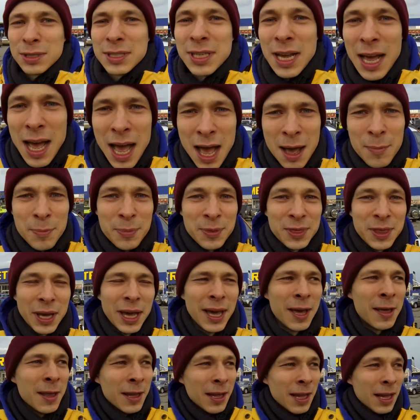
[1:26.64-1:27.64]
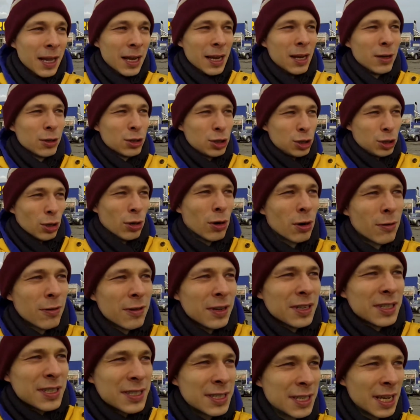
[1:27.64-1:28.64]
up the
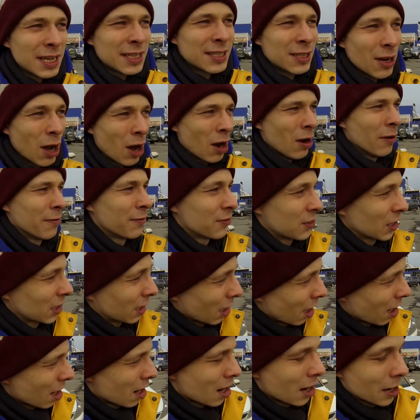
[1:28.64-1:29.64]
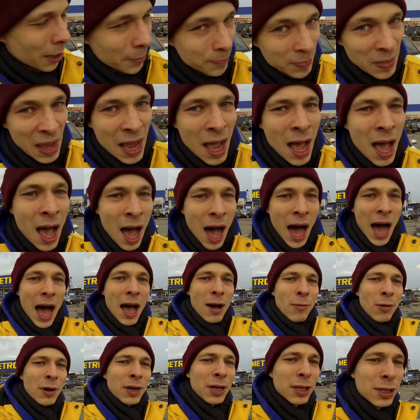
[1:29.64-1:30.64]
luxuriousness of the car. I
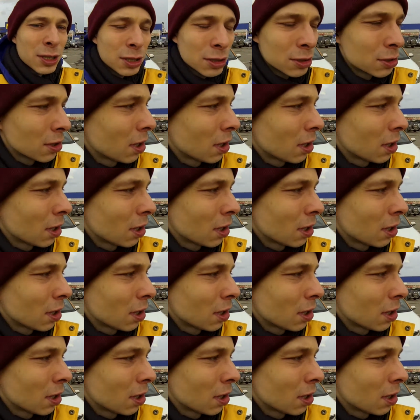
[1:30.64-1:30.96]
want you to